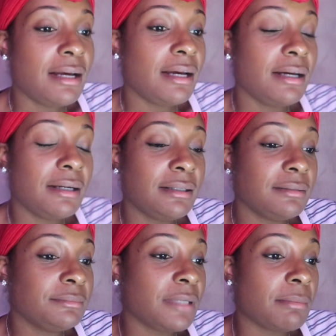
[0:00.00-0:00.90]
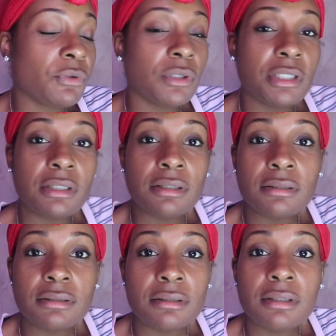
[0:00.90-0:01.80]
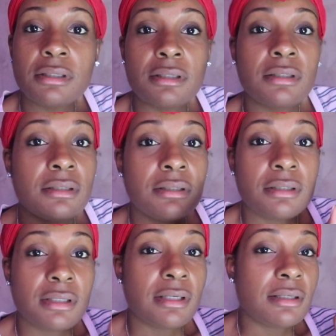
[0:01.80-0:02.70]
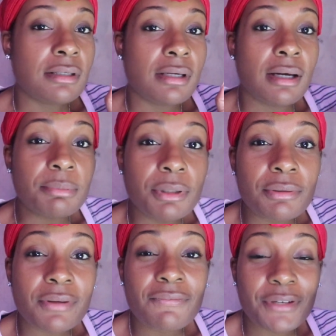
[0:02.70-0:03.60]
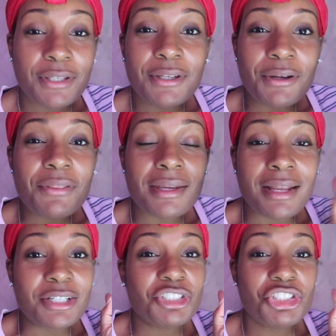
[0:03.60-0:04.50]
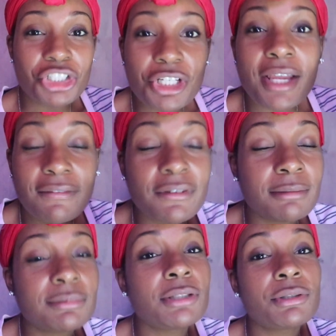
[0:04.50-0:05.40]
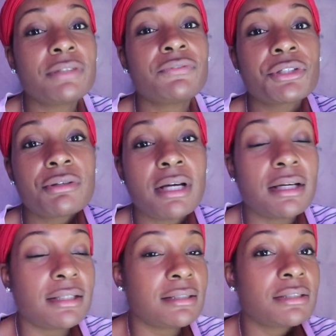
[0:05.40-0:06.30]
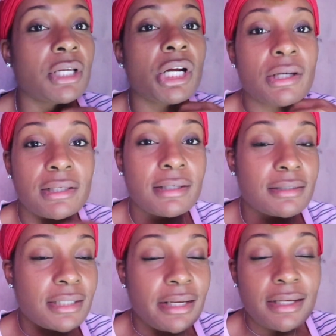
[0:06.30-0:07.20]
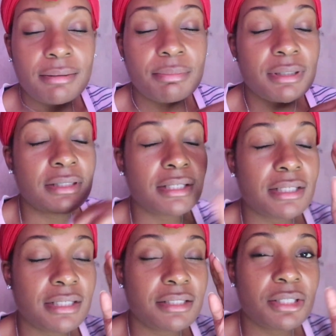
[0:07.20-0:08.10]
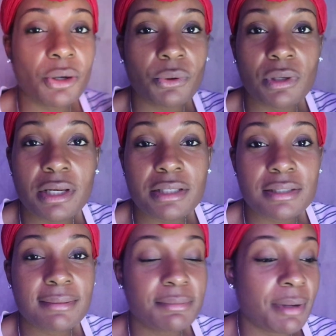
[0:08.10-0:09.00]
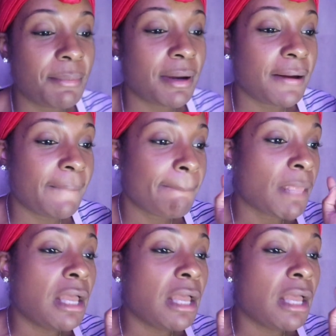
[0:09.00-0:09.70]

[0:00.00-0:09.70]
I'm gonna upload a video that I should have uploaded for you guys earlier today, but it totally slipped my mind.